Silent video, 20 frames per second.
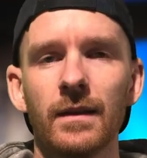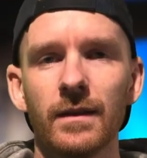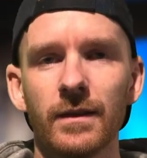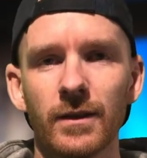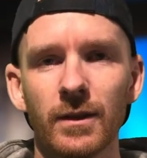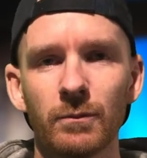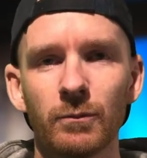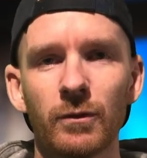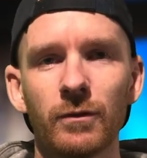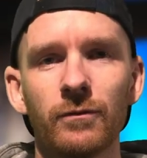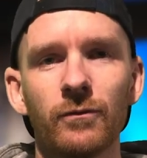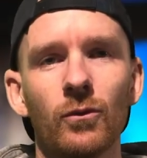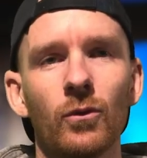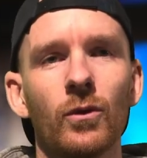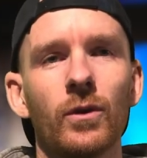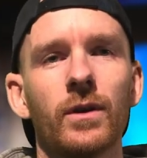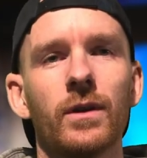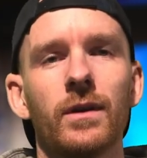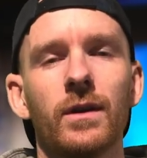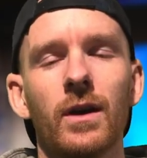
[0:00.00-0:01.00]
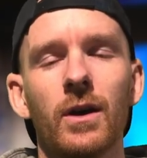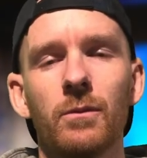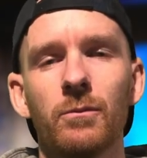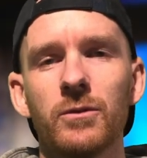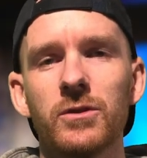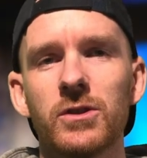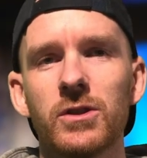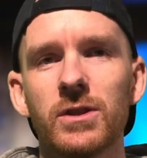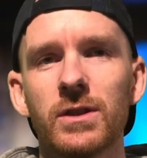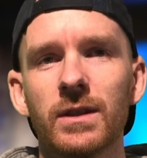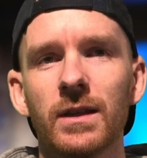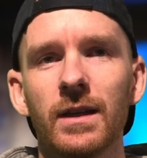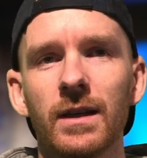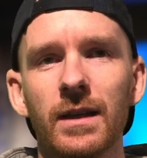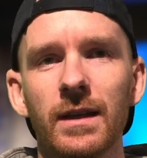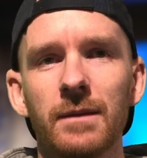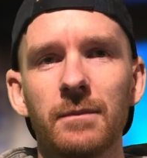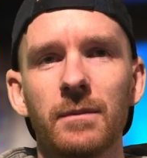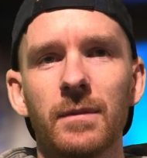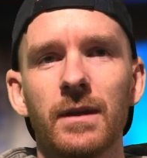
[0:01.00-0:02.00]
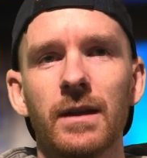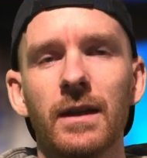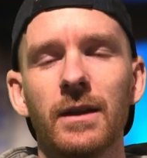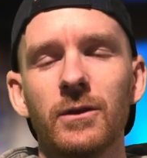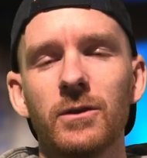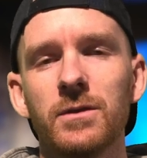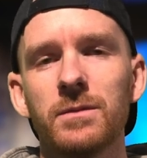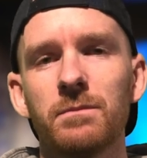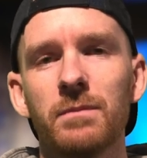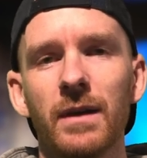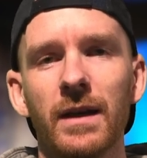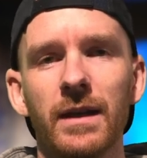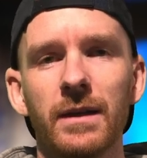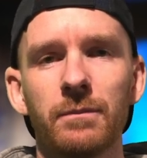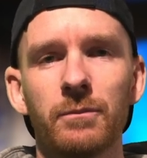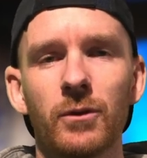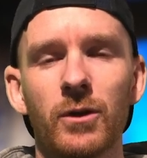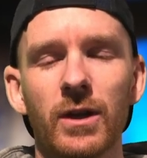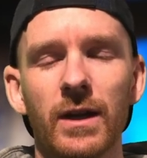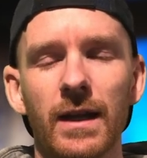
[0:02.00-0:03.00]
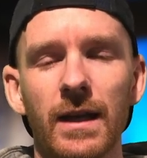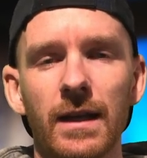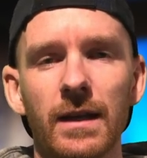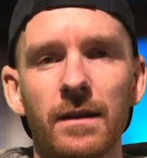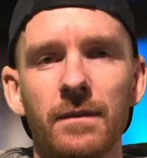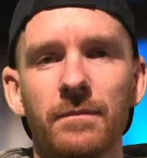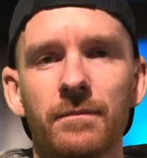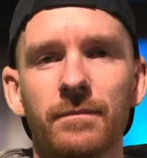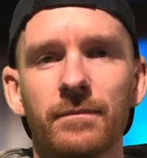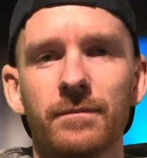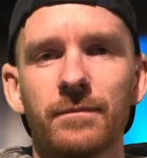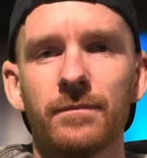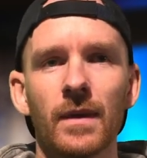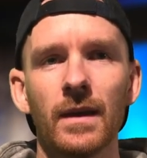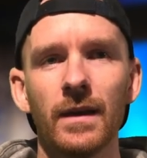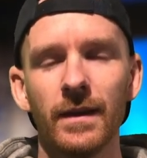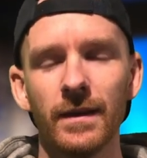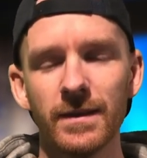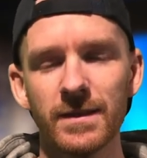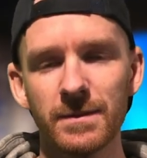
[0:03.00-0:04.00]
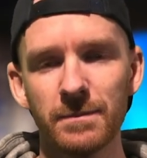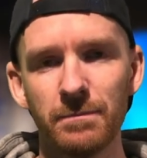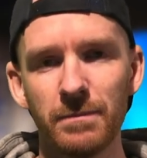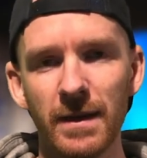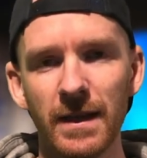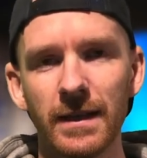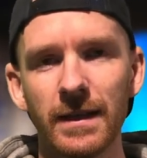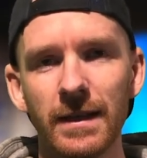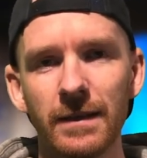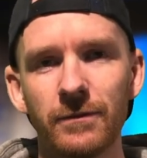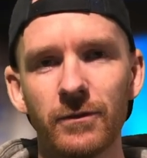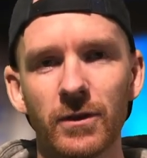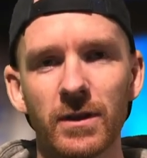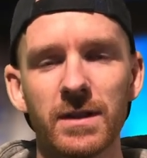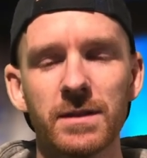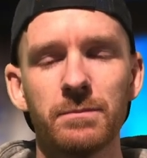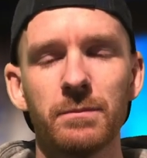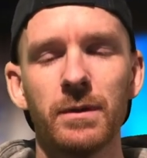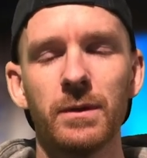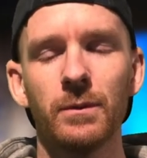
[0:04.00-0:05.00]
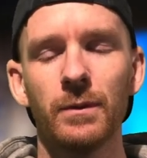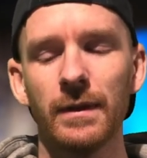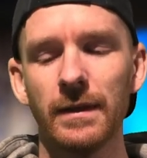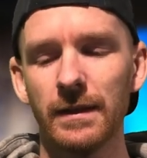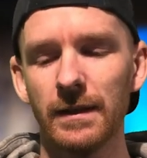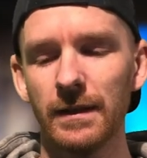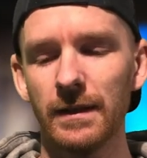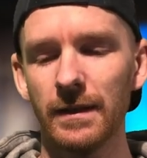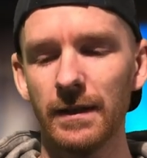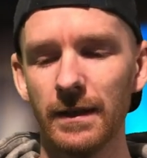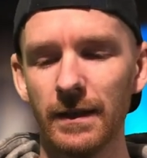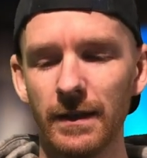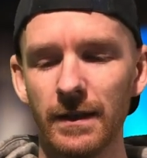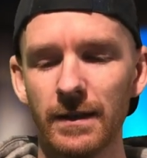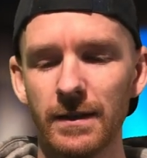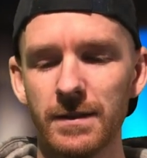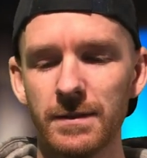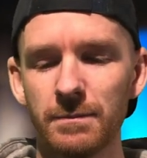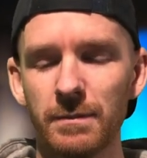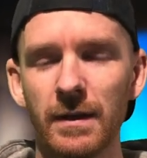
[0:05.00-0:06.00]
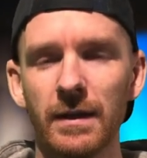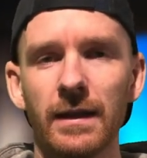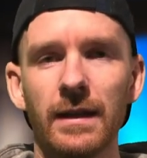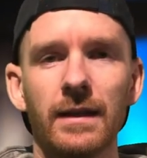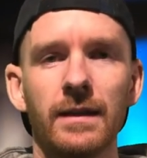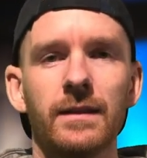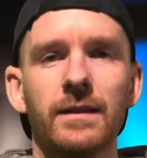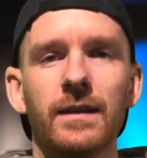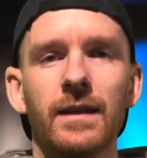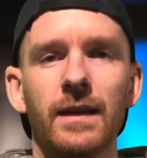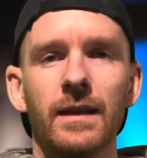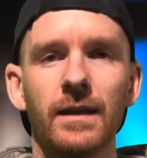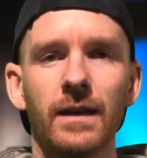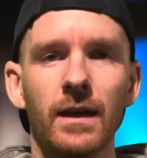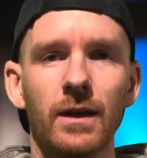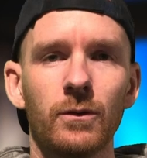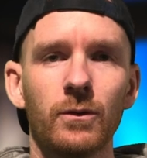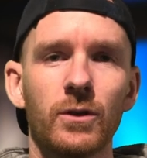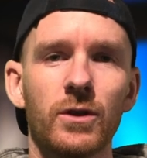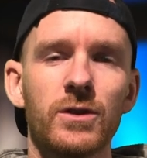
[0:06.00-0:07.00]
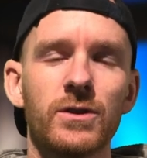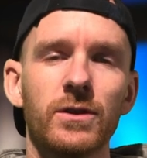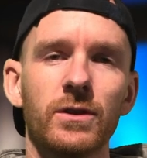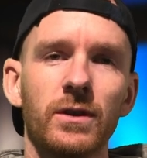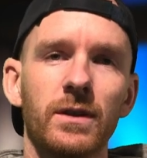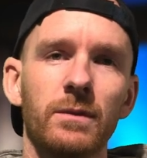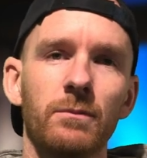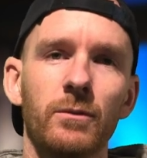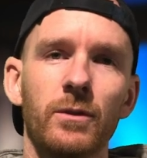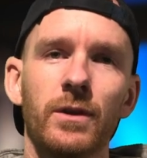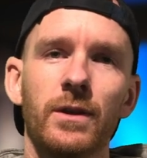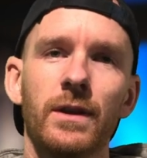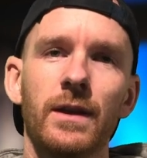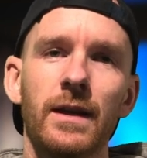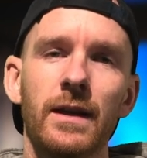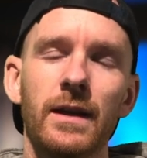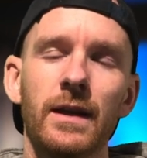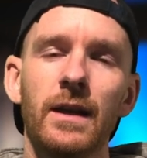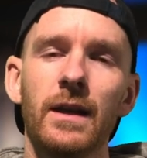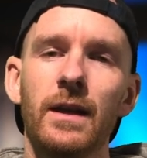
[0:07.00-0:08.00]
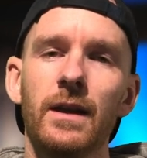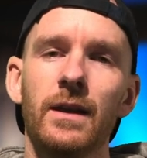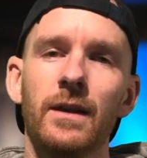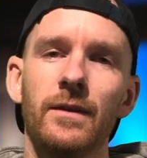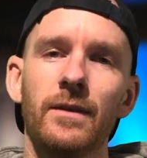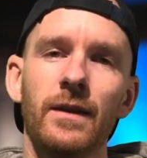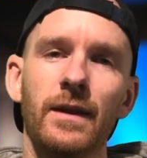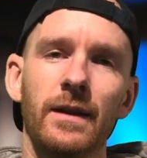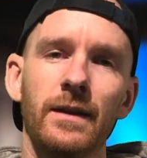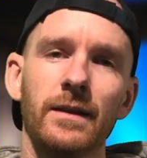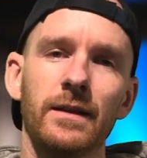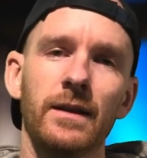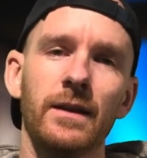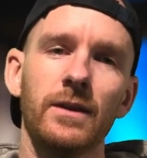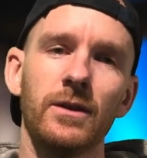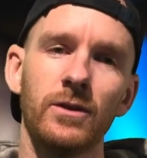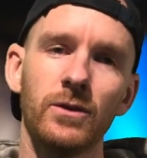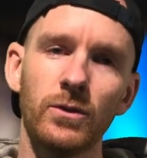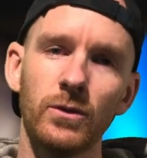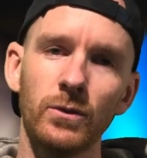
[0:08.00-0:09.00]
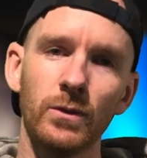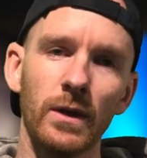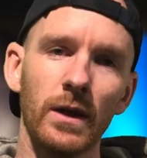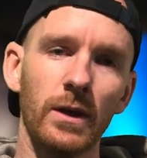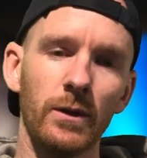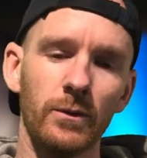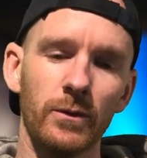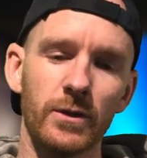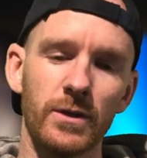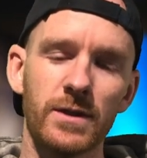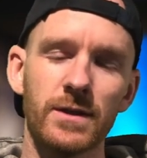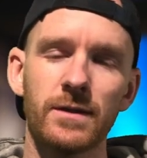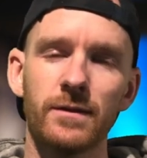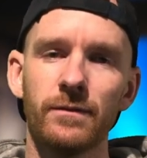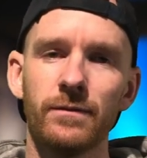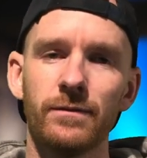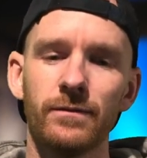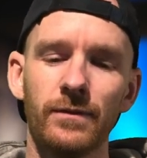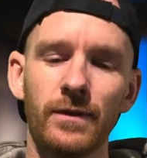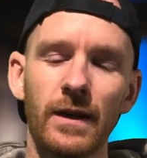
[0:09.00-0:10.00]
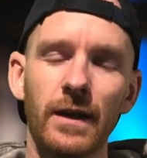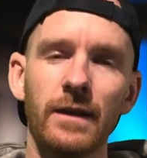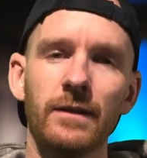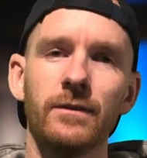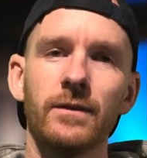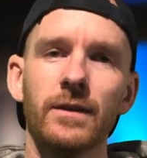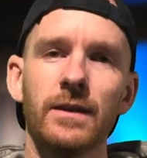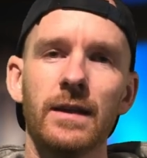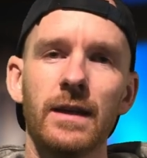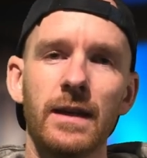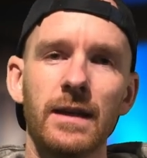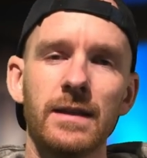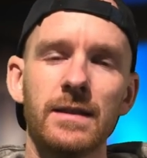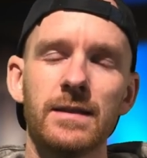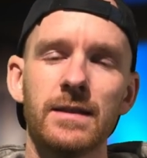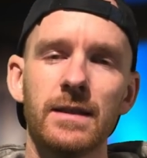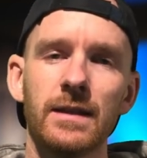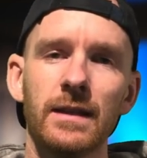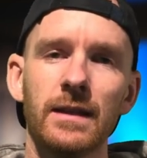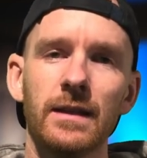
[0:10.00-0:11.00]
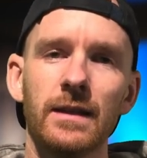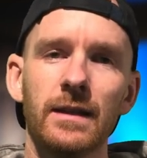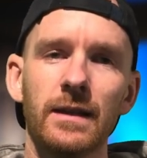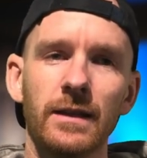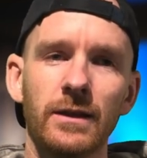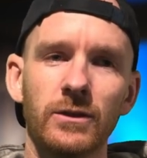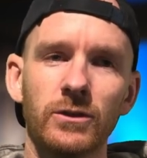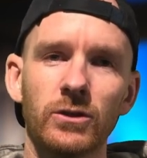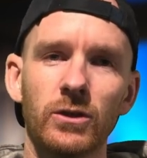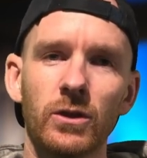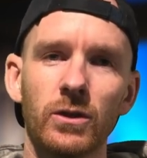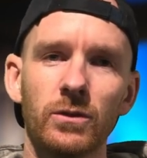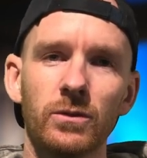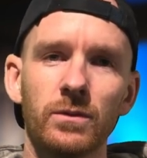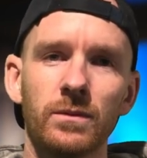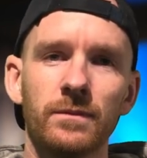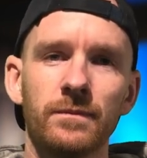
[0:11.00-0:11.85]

Number 4. How much time can you spend per day? It's a big difference between uh, spending 10 hours on a Monday than 2 hours 5 days in a row.